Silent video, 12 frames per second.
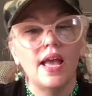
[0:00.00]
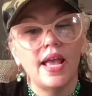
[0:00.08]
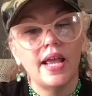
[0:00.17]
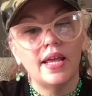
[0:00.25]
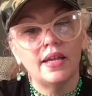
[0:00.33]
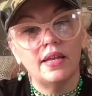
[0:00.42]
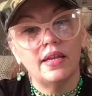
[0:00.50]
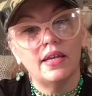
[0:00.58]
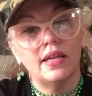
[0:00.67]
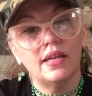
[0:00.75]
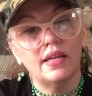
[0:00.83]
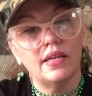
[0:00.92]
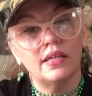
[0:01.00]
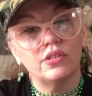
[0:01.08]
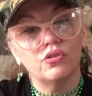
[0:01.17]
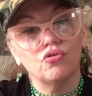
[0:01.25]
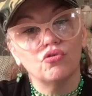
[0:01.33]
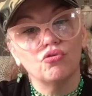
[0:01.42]
and it
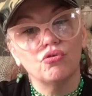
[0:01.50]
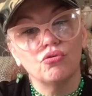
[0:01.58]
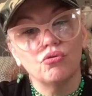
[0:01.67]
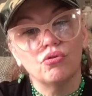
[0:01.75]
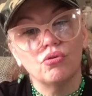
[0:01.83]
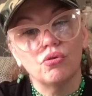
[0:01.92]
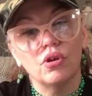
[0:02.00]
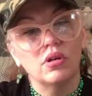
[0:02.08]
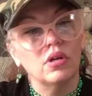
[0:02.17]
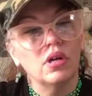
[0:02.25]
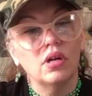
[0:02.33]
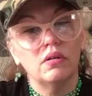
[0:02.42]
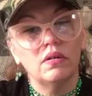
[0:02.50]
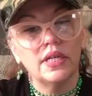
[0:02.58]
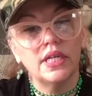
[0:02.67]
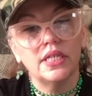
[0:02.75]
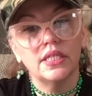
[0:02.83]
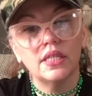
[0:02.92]
is, what
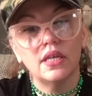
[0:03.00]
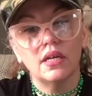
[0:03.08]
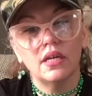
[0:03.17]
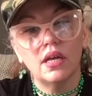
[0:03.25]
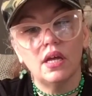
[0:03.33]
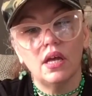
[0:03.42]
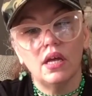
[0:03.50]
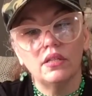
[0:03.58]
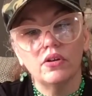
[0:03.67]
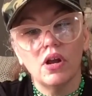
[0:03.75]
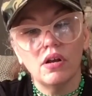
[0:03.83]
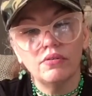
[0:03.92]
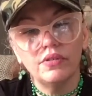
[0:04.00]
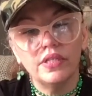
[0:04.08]
is the color?